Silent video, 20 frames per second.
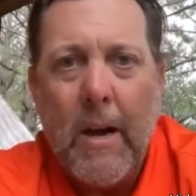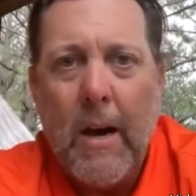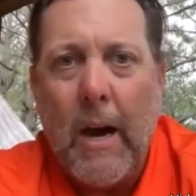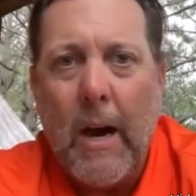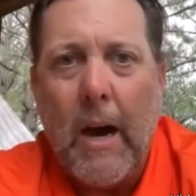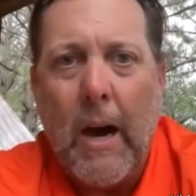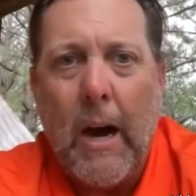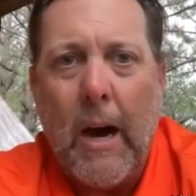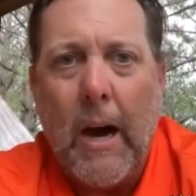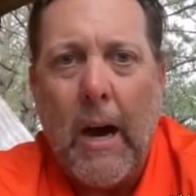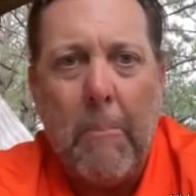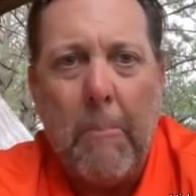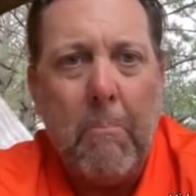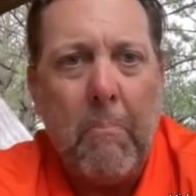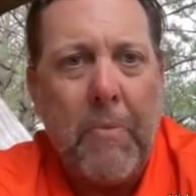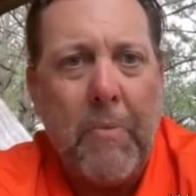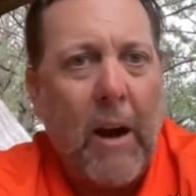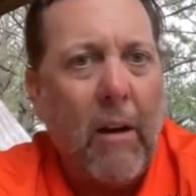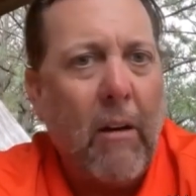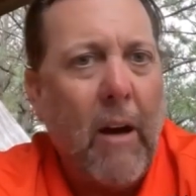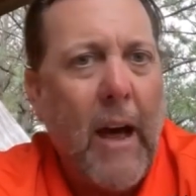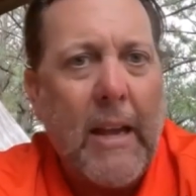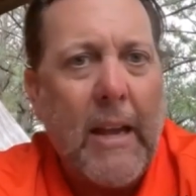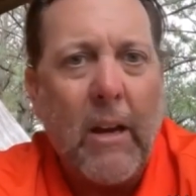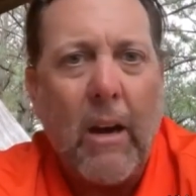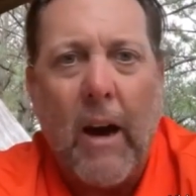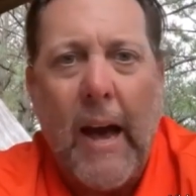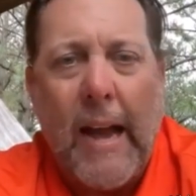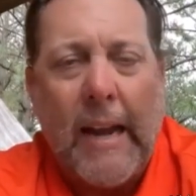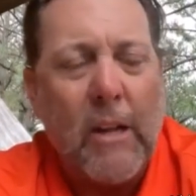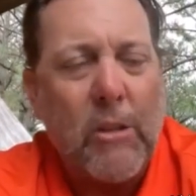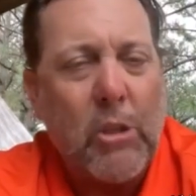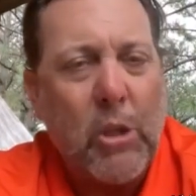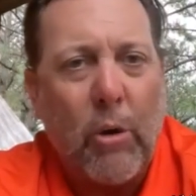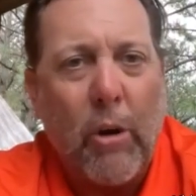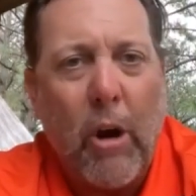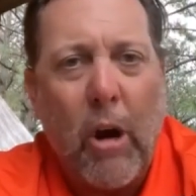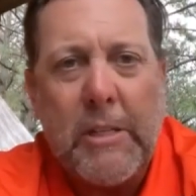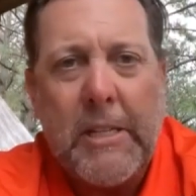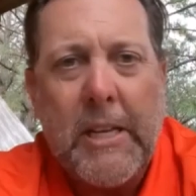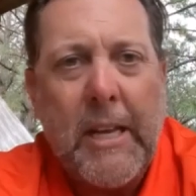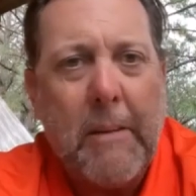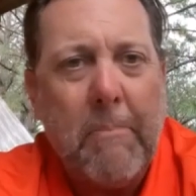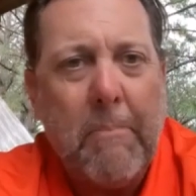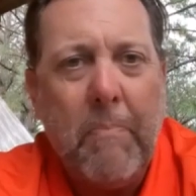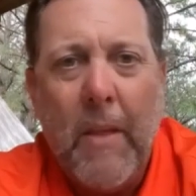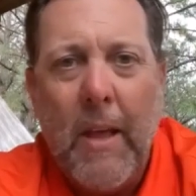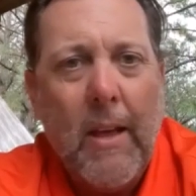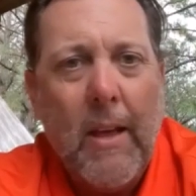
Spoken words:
They're like I told our team,